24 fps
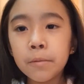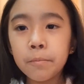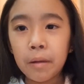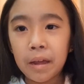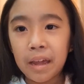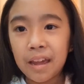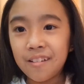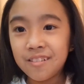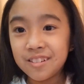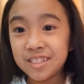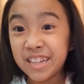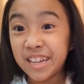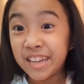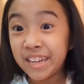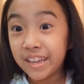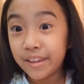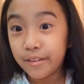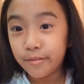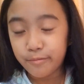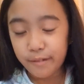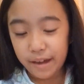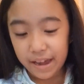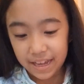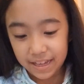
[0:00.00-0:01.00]
My hair is getting
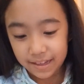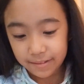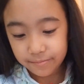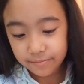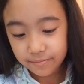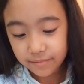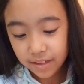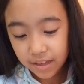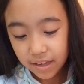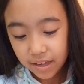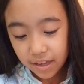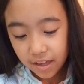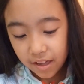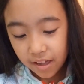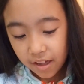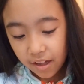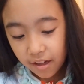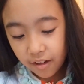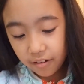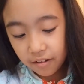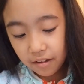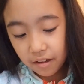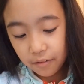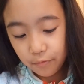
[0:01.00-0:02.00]
in the way.
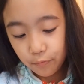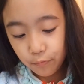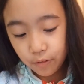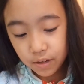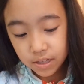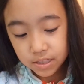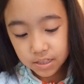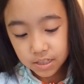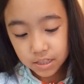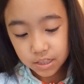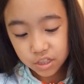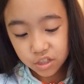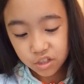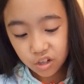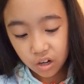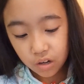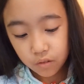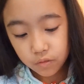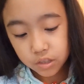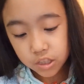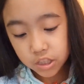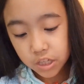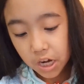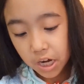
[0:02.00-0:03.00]
Okay, first let's
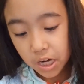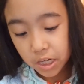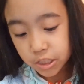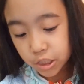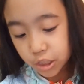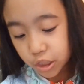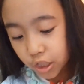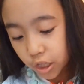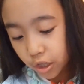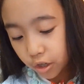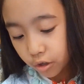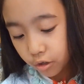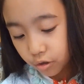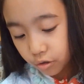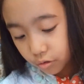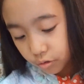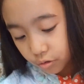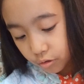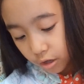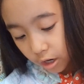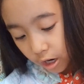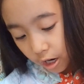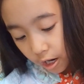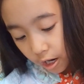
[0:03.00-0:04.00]
start with eyeshadow.